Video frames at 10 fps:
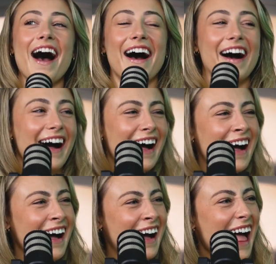
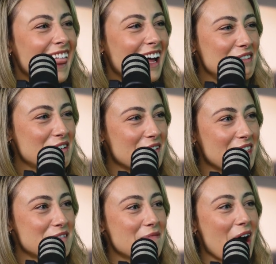That would have
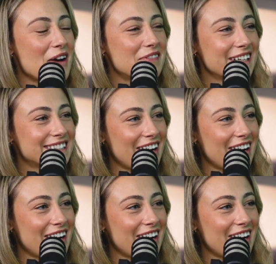been the perfect time.